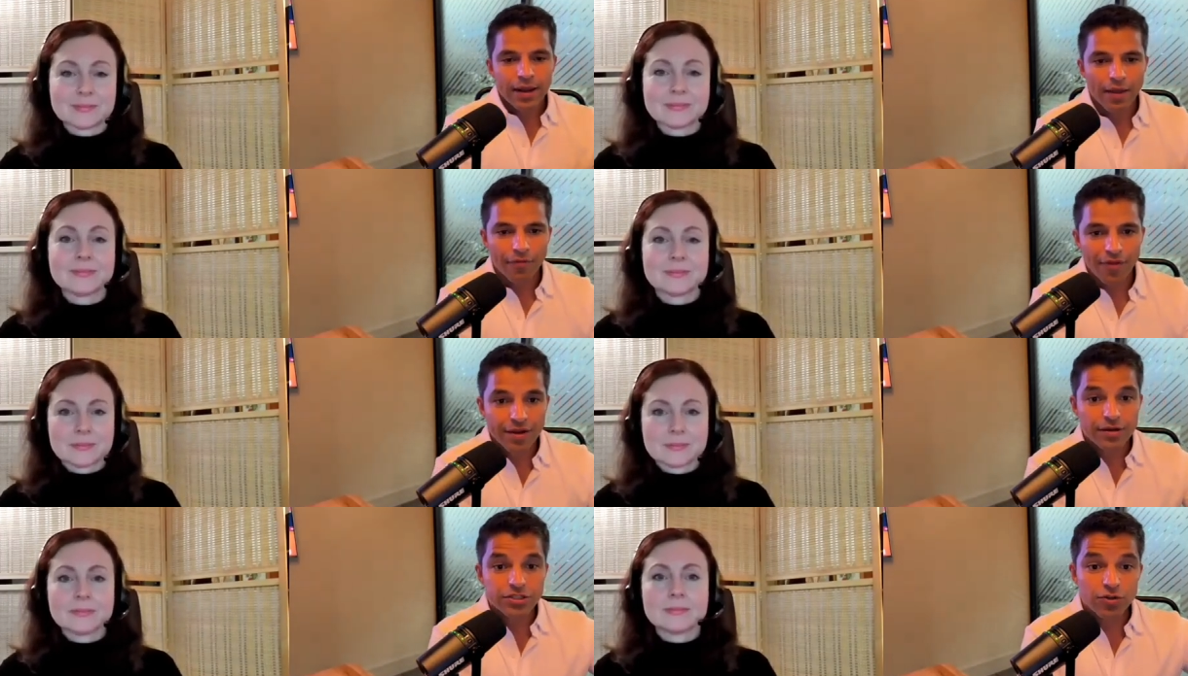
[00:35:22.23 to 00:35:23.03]
Speaker 1: and
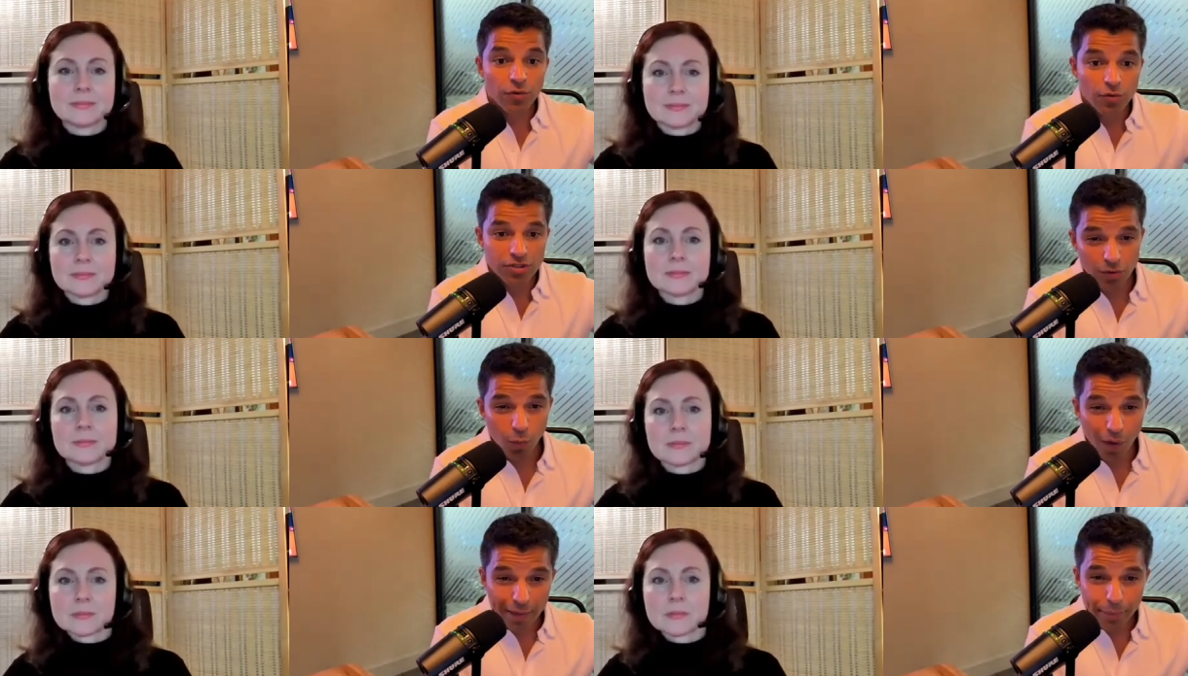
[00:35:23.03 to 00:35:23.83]
then so
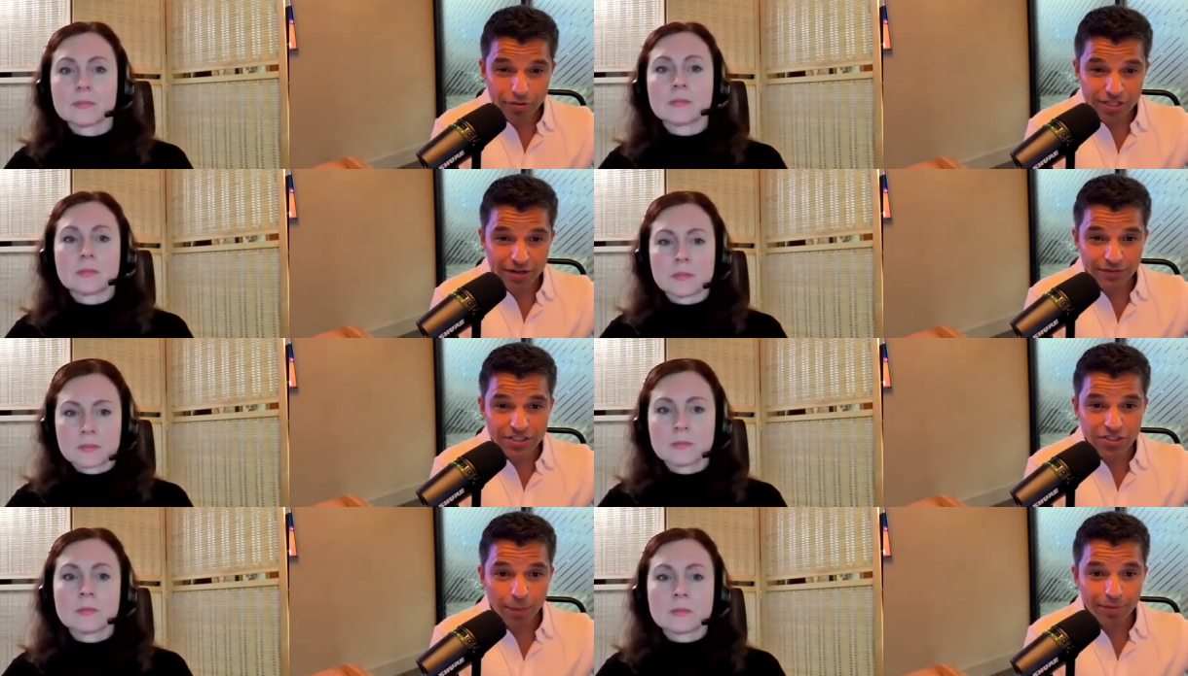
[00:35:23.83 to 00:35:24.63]
so 1%
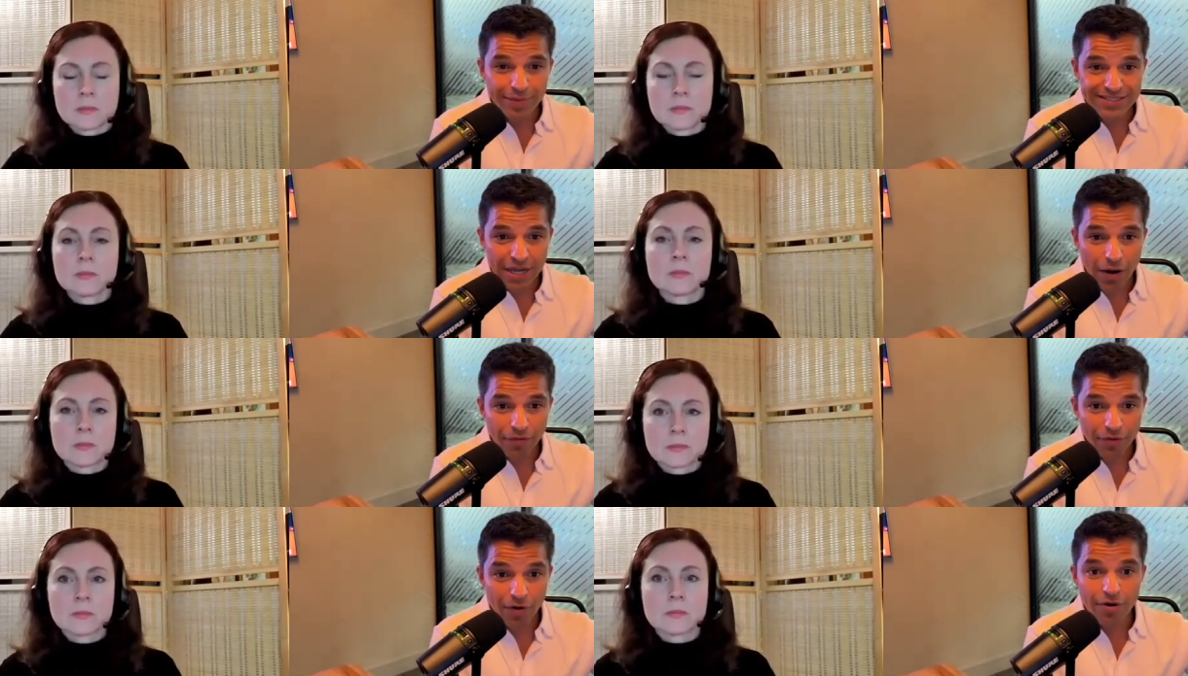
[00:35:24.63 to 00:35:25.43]
of the supplements
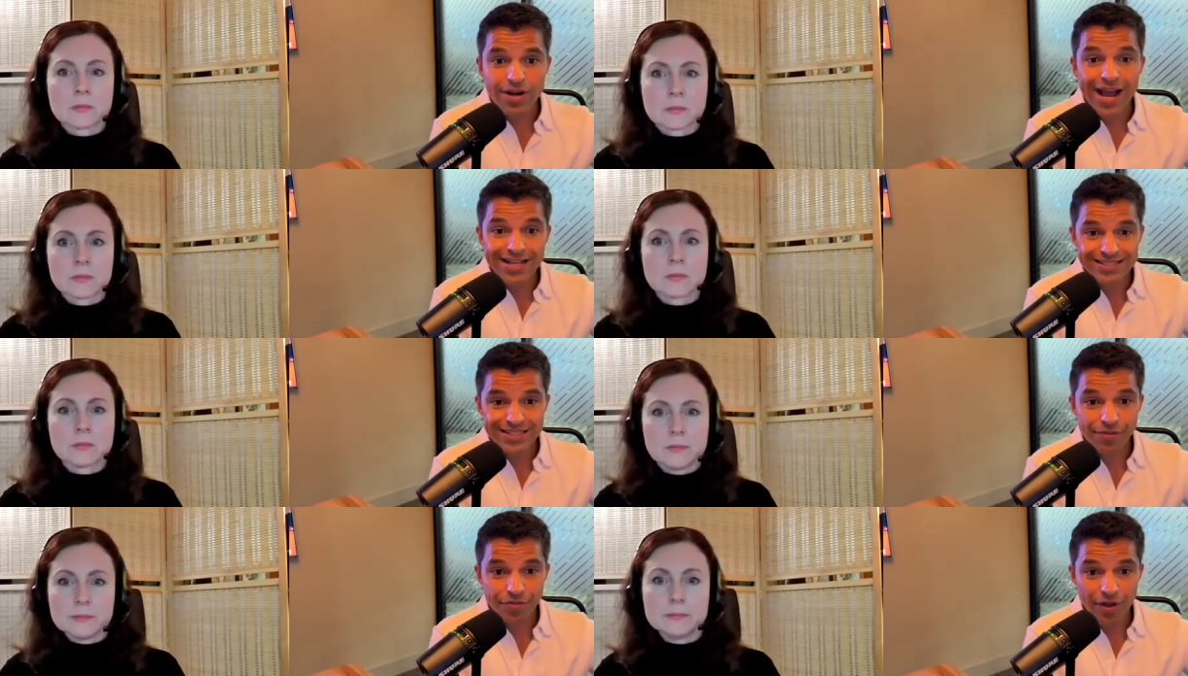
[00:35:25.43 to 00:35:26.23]
out there are
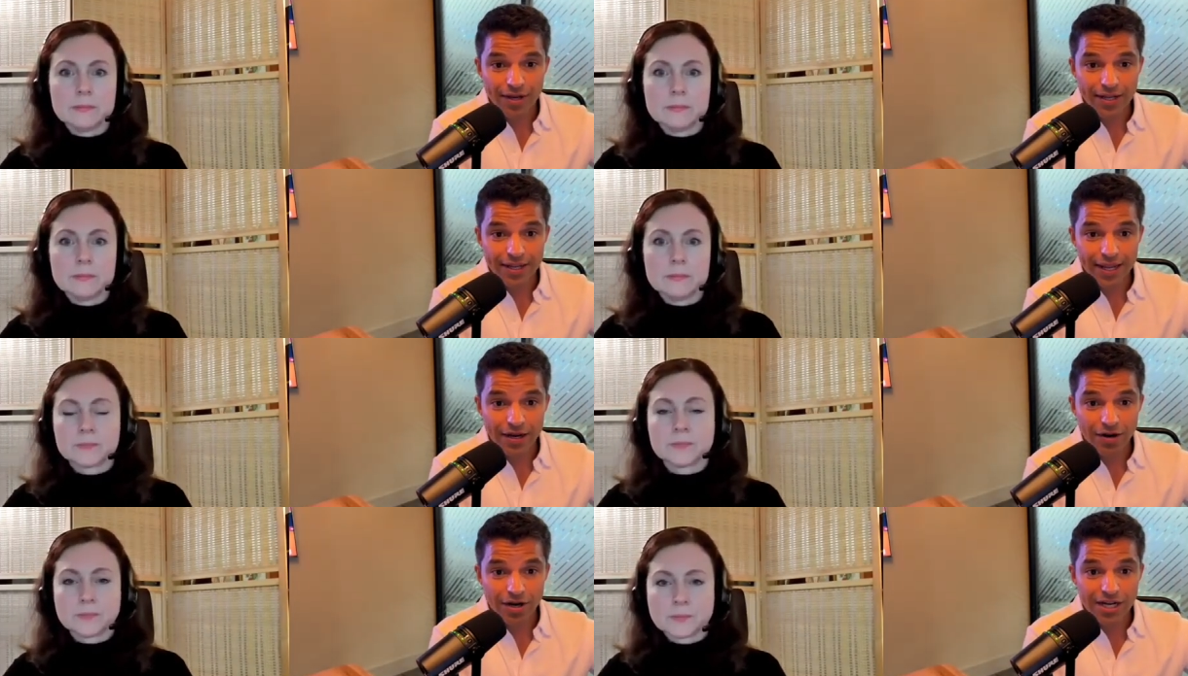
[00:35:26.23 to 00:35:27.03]
not synthetic
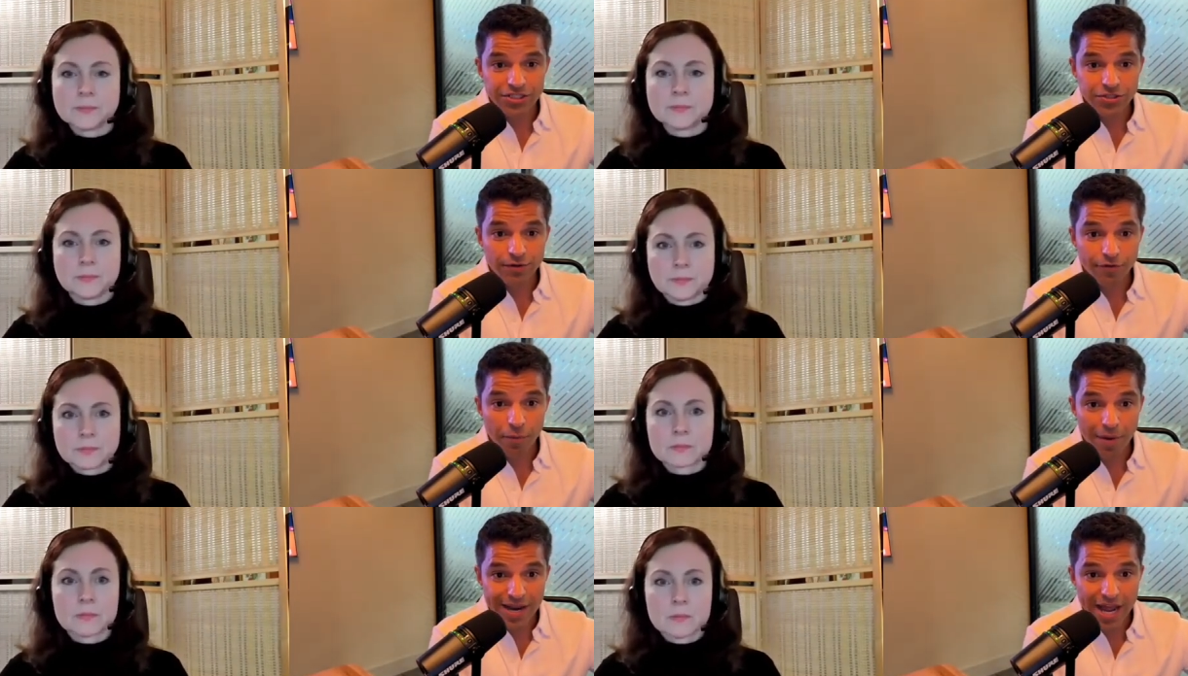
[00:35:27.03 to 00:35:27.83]
and are actually
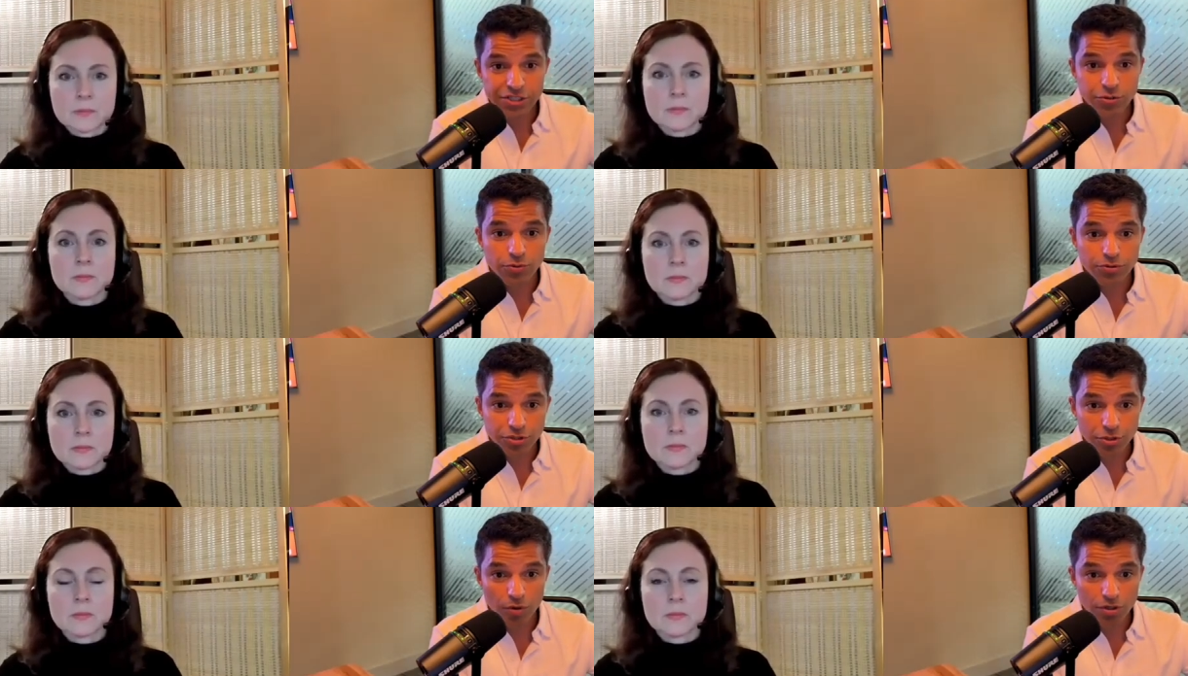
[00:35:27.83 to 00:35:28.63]
from a
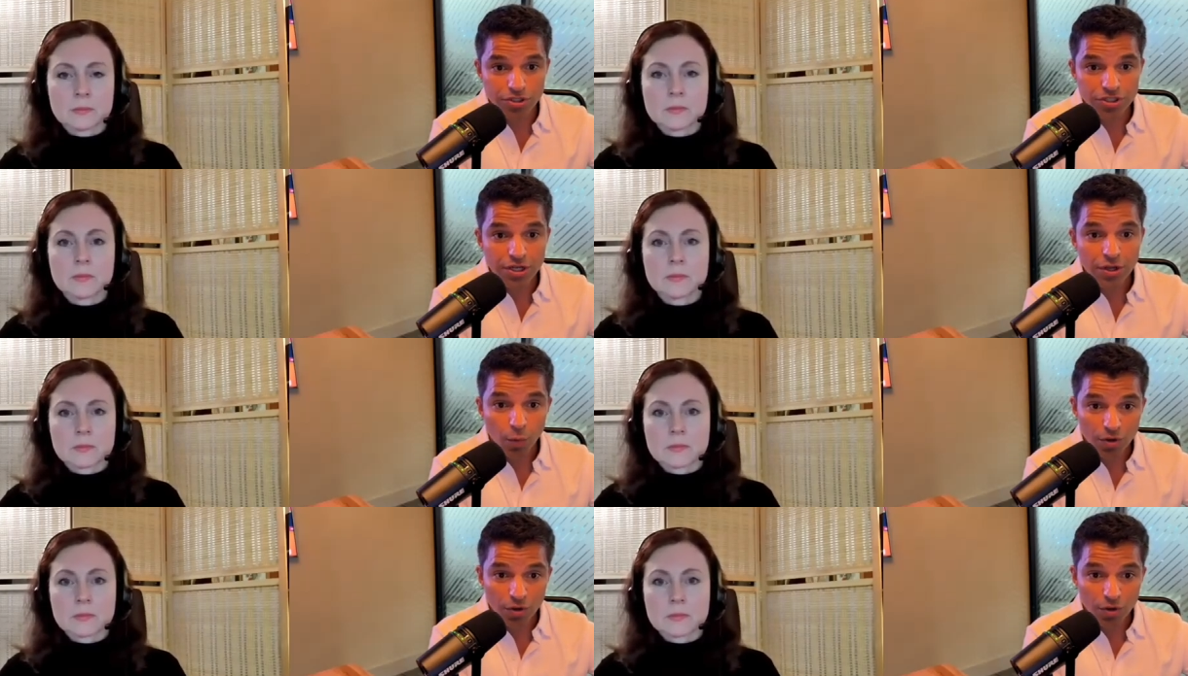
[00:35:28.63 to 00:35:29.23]
natural source